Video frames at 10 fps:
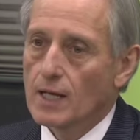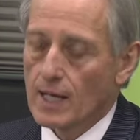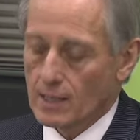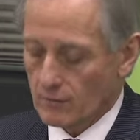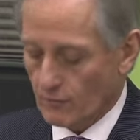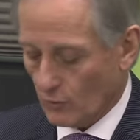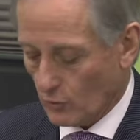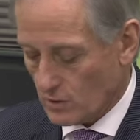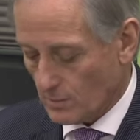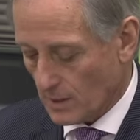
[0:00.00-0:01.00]
and
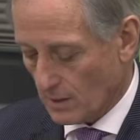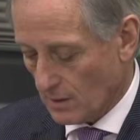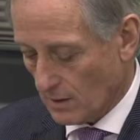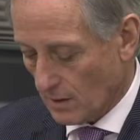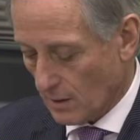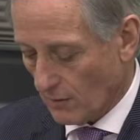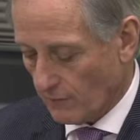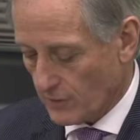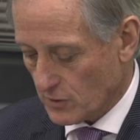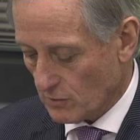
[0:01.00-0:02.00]
enforcement of
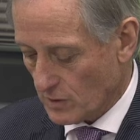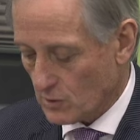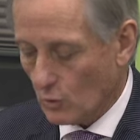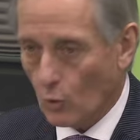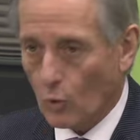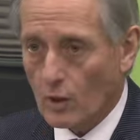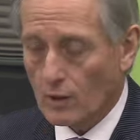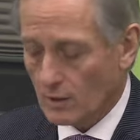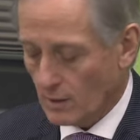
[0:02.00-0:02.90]
fisheries law,